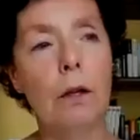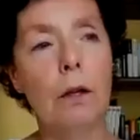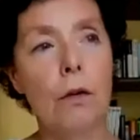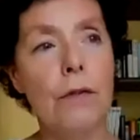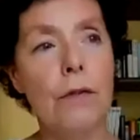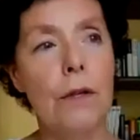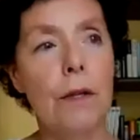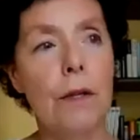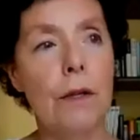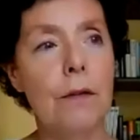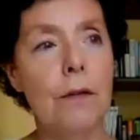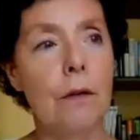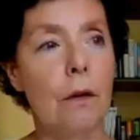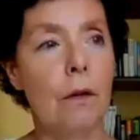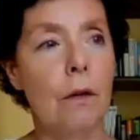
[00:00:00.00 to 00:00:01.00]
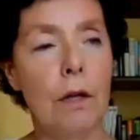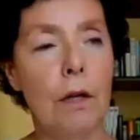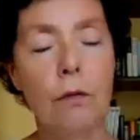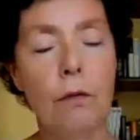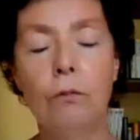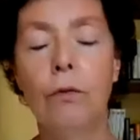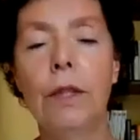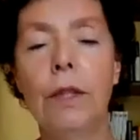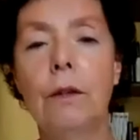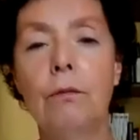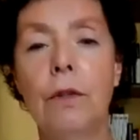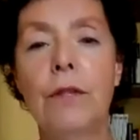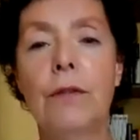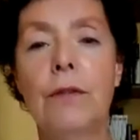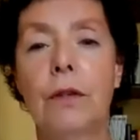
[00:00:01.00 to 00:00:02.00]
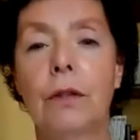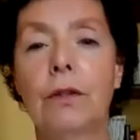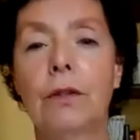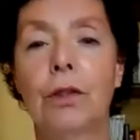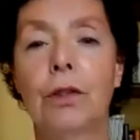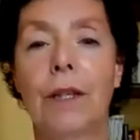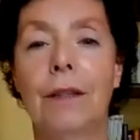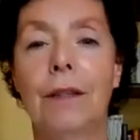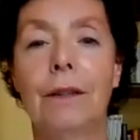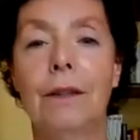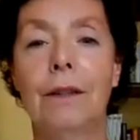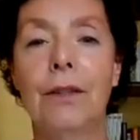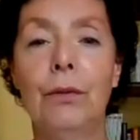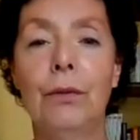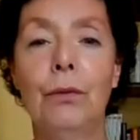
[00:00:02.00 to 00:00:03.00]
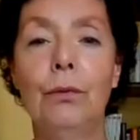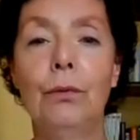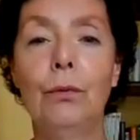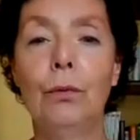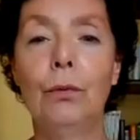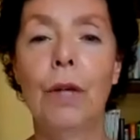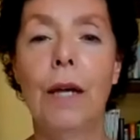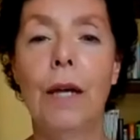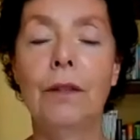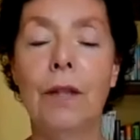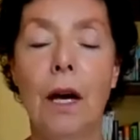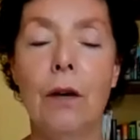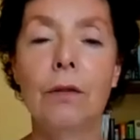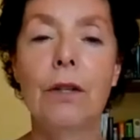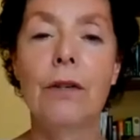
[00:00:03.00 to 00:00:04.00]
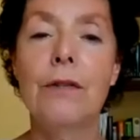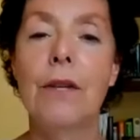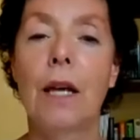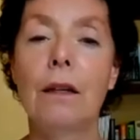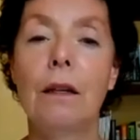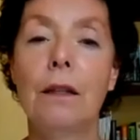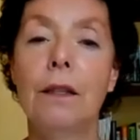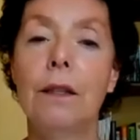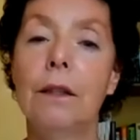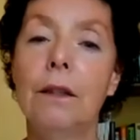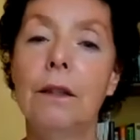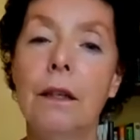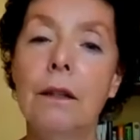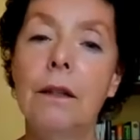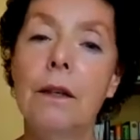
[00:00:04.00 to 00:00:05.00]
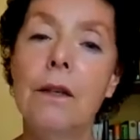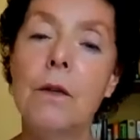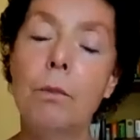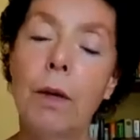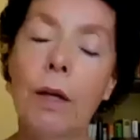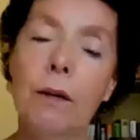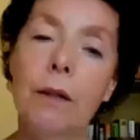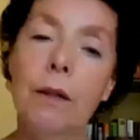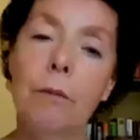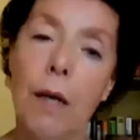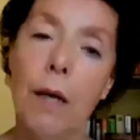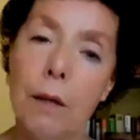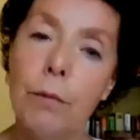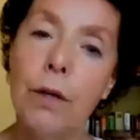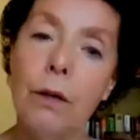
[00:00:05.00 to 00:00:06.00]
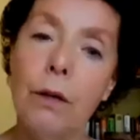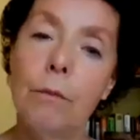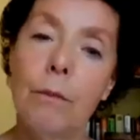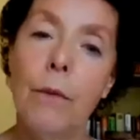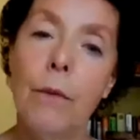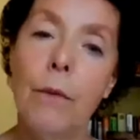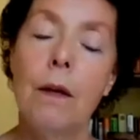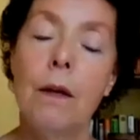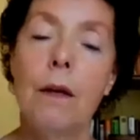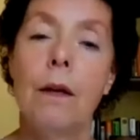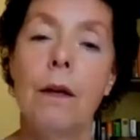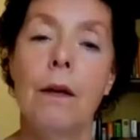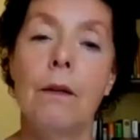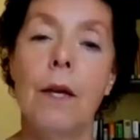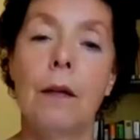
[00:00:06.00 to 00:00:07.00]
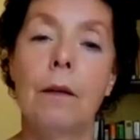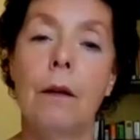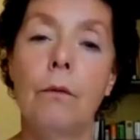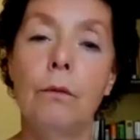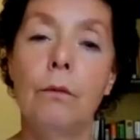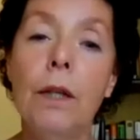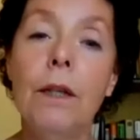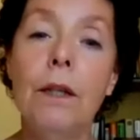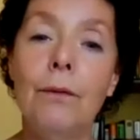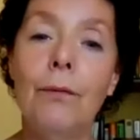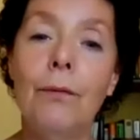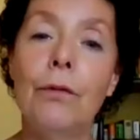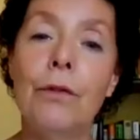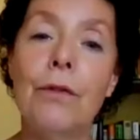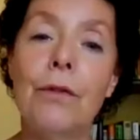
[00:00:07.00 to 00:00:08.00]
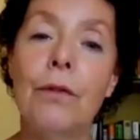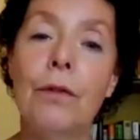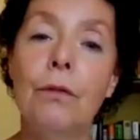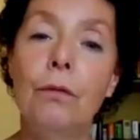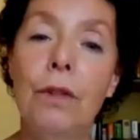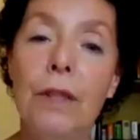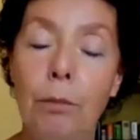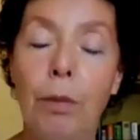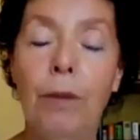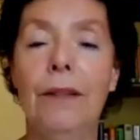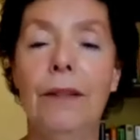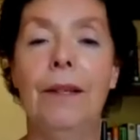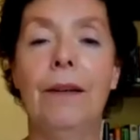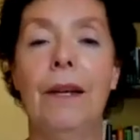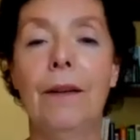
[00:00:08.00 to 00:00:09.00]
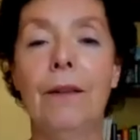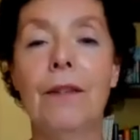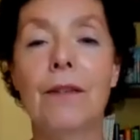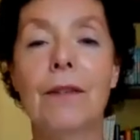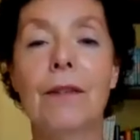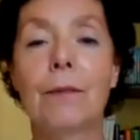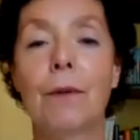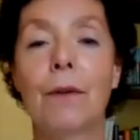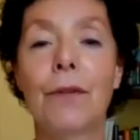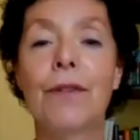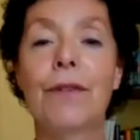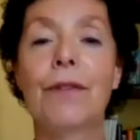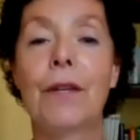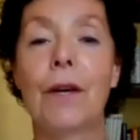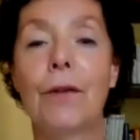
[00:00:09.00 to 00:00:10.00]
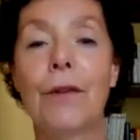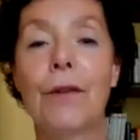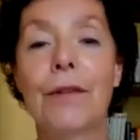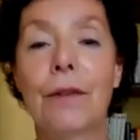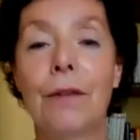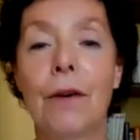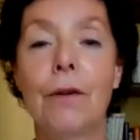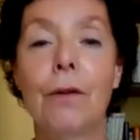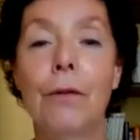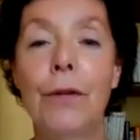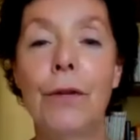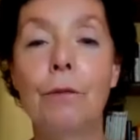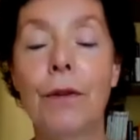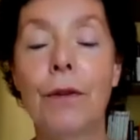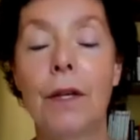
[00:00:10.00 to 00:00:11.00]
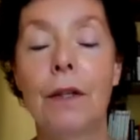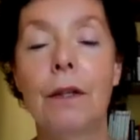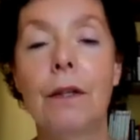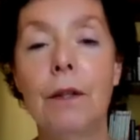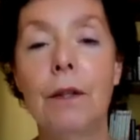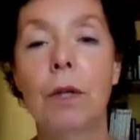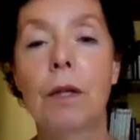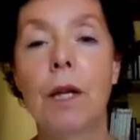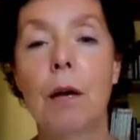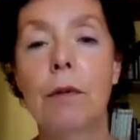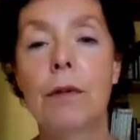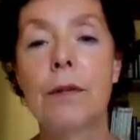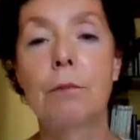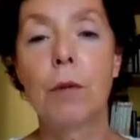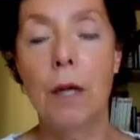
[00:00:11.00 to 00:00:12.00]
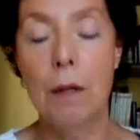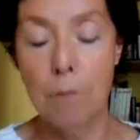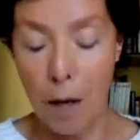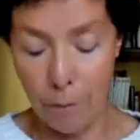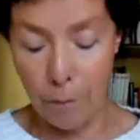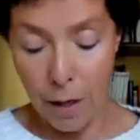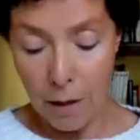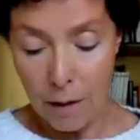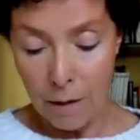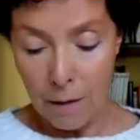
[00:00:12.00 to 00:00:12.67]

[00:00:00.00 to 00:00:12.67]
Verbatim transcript: goes is okay you read the research and you encounter suddenly an unexpected paper that really influences you deeply and this is this is how this whole thing with the nad metabolism came up